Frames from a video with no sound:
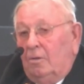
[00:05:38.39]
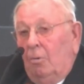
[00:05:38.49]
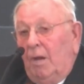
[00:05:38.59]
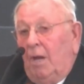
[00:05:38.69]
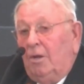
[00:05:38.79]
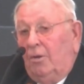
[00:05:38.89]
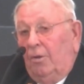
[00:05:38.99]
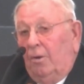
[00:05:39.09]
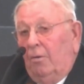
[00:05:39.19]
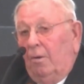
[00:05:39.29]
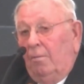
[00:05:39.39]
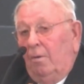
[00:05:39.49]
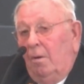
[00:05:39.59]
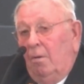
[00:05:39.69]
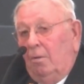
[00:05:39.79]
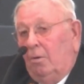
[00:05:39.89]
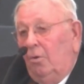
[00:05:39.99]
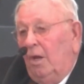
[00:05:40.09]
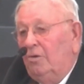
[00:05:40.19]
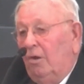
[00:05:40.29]
So we had that dinner, and
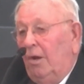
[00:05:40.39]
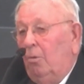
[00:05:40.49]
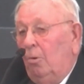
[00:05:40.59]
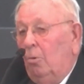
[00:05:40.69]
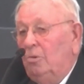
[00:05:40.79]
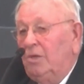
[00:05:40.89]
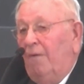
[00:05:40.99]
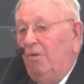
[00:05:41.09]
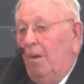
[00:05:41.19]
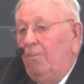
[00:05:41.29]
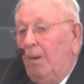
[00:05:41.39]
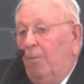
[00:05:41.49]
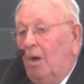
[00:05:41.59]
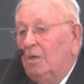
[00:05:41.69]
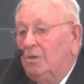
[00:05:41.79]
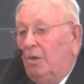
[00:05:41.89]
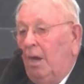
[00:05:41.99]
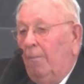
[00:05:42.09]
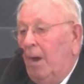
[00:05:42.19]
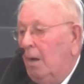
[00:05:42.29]
2 days later, we always had the empty buckets to
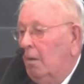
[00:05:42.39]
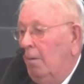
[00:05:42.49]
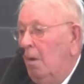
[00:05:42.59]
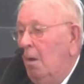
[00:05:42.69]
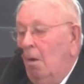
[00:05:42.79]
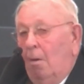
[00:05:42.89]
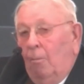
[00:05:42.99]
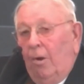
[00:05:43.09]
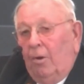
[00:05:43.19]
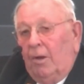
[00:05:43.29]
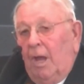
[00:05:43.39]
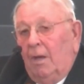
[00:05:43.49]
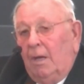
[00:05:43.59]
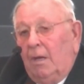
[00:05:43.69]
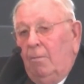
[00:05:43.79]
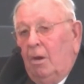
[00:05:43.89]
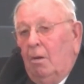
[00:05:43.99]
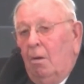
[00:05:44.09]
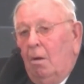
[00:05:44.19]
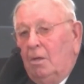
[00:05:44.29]
take back to Waretown. He gave me
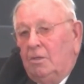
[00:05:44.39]
a call.